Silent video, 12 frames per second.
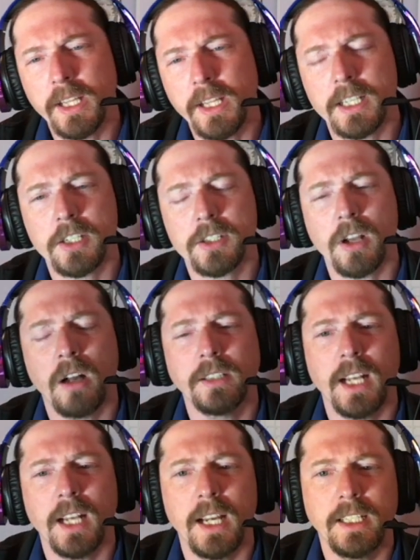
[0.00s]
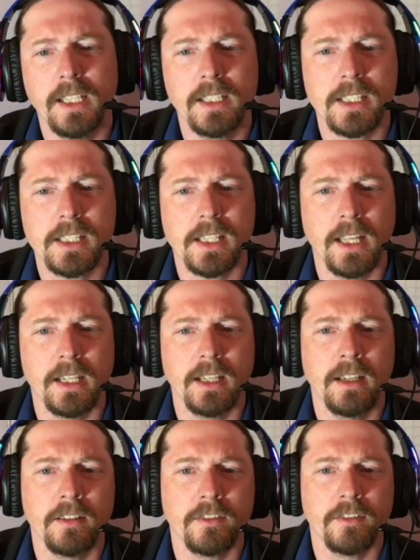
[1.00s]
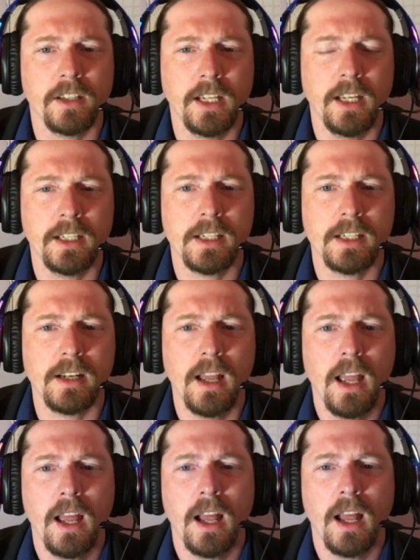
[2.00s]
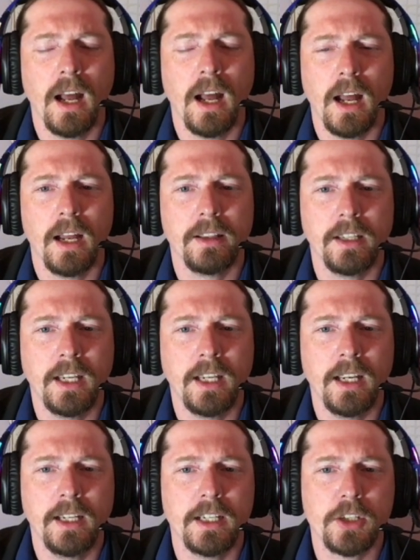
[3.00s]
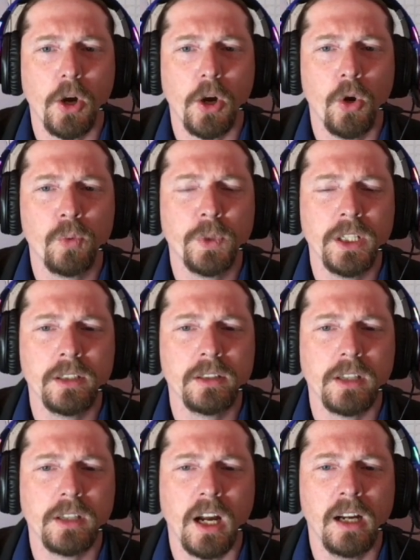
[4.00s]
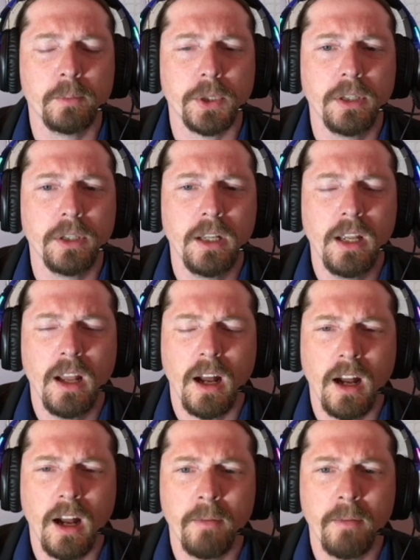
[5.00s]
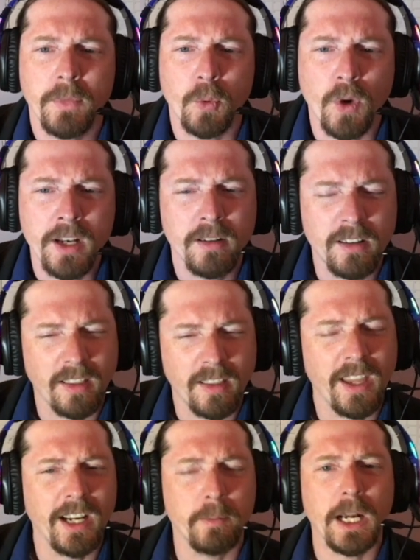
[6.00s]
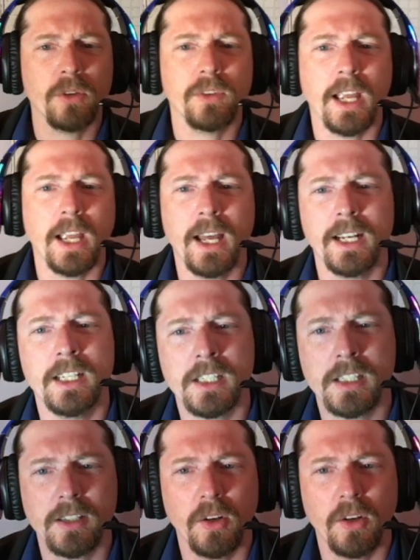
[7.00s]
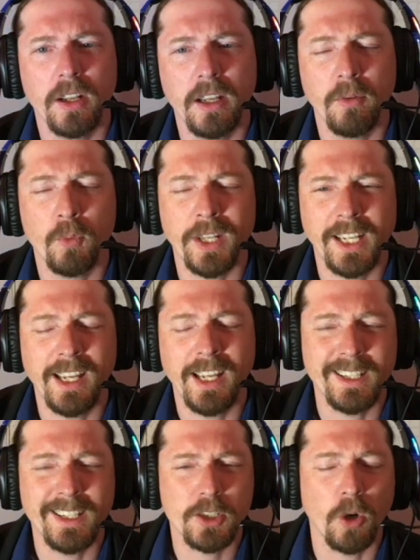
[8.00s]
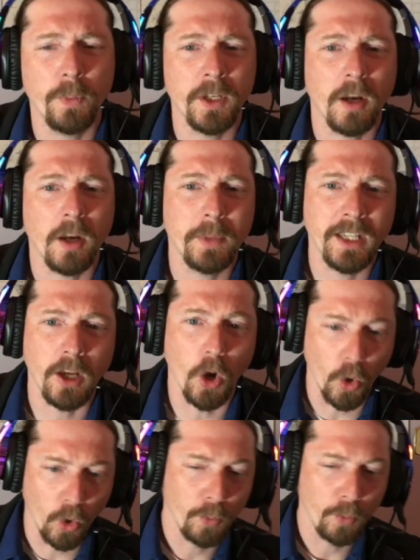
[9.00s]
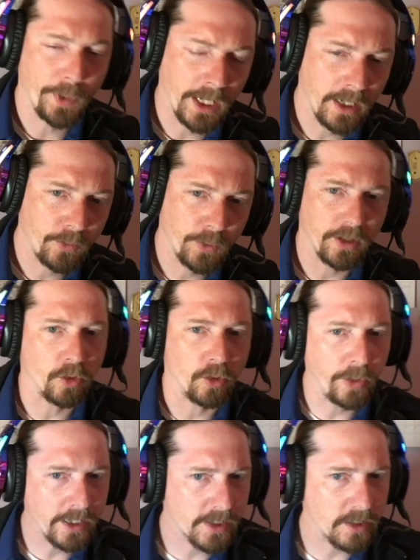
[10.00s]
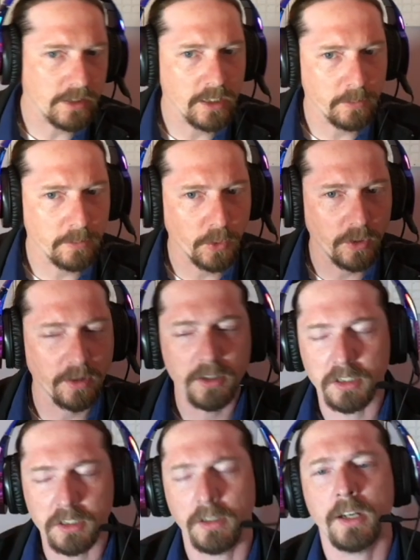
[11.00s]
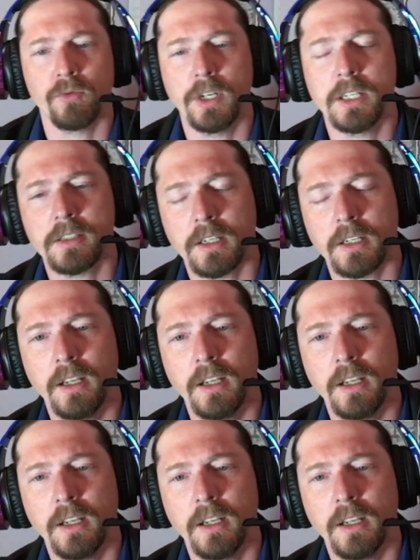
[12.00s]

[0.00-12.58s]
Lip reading: that's a solid idea, is that if the king gets opened up, the one thing about that is when the king gets opened up in the opening with the queen still on the board, there's a lot of risk.